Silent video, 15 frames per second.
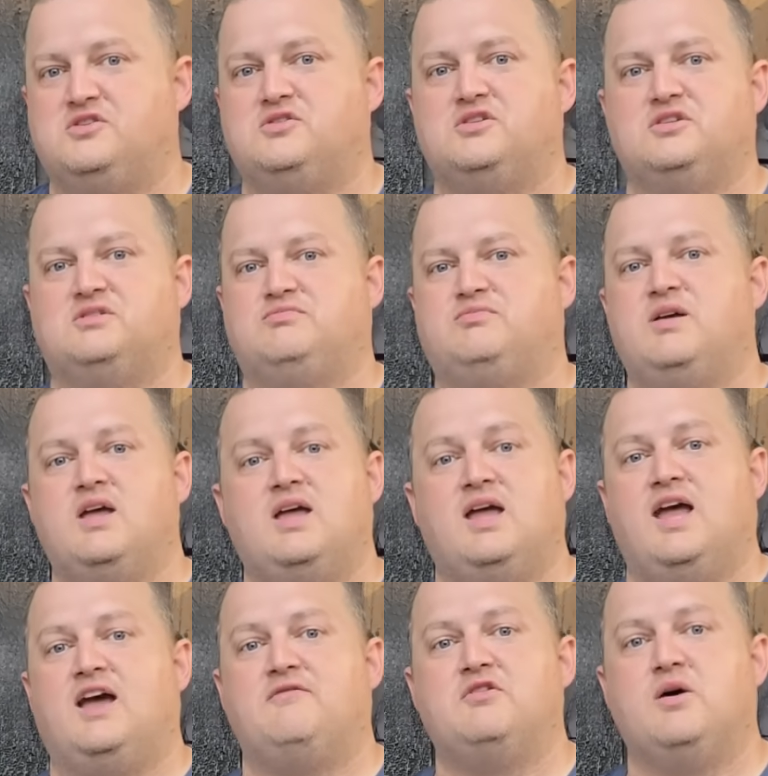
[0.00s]
You just
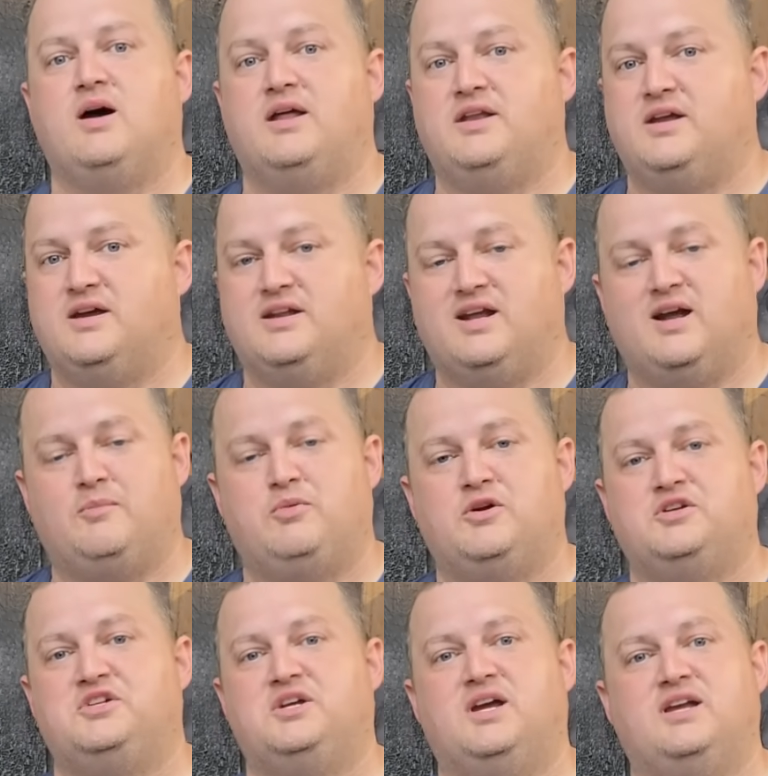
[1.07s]
have no idea, and I
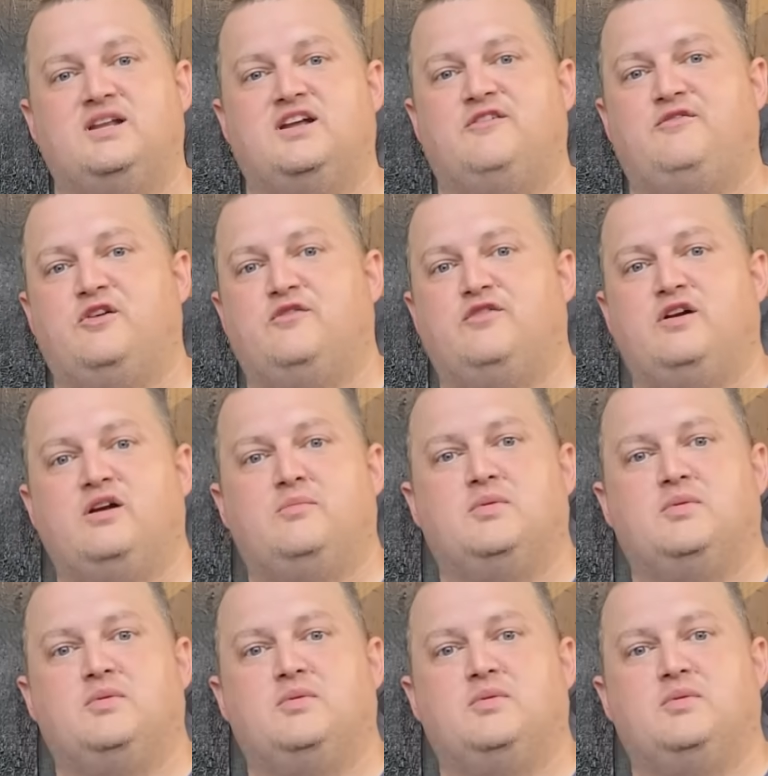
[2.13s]
appreciate and I feel very